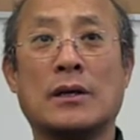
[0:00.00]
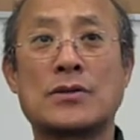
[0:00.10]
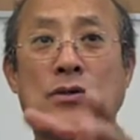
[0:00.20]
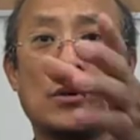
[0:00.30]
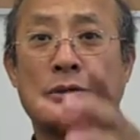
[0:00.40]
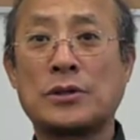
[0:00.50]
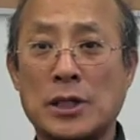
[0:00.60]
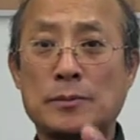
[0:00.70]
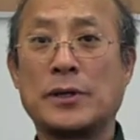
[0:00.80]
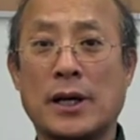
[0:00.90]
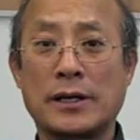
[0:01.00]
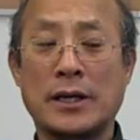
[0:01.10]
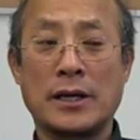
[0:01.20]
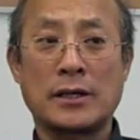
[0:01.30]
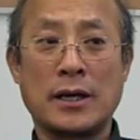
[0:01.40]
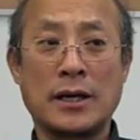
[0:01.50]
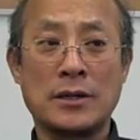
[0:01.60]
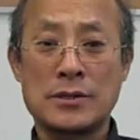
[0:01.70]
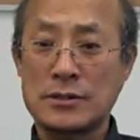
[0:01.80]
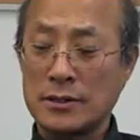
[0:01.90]
So the DPRK
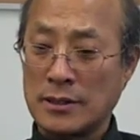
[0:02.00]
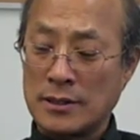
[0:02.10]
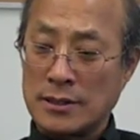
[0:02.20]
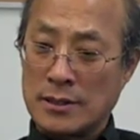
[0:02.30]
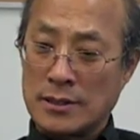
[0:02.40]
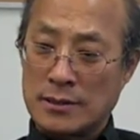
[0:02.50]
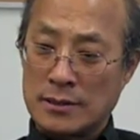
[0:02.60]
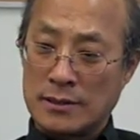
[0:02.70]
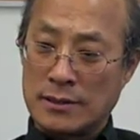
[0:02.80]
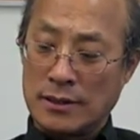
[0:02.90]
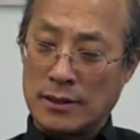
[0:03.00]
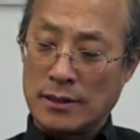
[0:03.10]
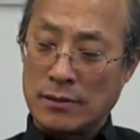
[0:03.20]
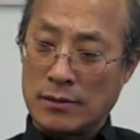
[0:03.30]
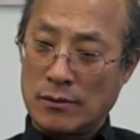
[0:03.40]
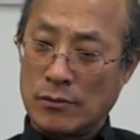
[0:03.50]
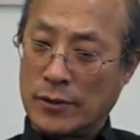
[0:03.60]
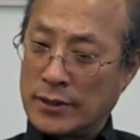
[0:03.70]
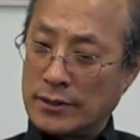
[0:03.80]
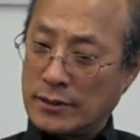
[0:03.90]
case, the,
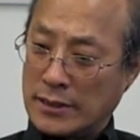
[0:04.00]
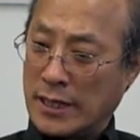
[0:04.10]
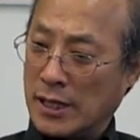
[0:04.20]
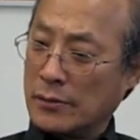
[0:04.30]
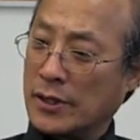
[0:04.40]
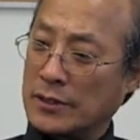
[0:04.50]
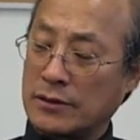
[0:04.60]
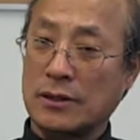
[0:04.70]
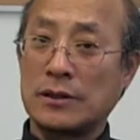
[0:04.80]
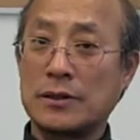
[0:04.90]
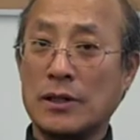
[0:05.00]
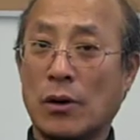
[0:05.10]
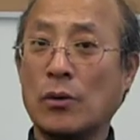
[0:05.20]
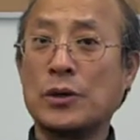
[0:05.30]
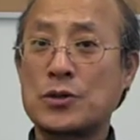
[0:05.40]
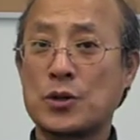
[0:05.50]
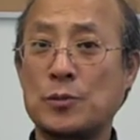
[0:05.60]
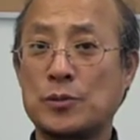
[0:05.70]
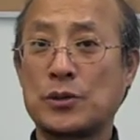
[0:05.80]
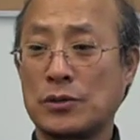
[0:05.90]
with the dealing with the, the only
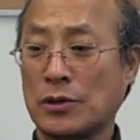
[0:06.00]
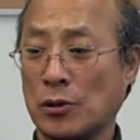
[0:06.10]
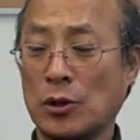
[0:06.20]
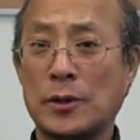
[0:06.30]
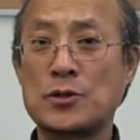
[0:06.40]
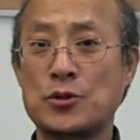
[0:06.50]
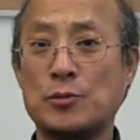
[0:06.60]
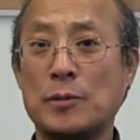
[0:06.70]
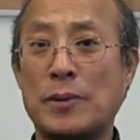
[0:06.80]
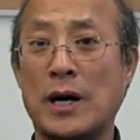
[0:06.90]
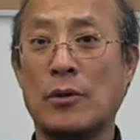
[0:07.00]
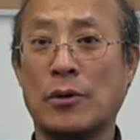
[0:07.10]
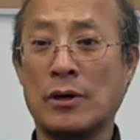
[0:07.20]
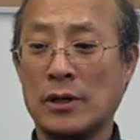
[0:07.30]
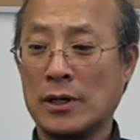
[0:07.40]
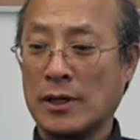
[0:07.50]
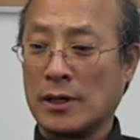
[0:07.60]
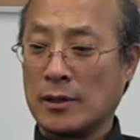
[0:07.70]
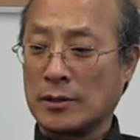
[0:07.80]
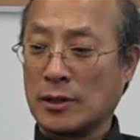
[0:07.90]
the global superpower,
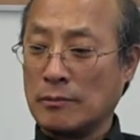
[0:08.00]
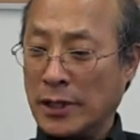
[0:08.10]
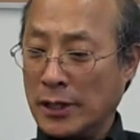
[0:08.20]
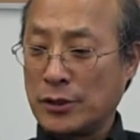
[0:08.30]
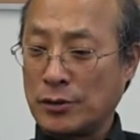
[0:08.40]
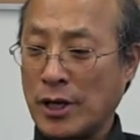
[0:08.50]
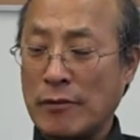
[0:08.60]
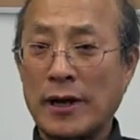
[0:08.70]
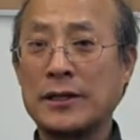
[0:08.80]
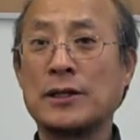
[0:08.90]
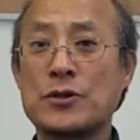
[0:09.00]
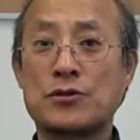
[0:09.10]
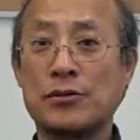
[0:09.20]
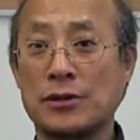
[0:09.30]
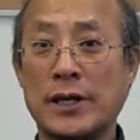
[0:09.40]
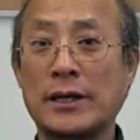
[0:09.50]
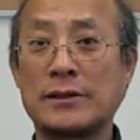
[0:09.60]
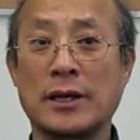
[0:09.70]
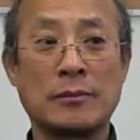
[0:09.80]
the military readiness to attack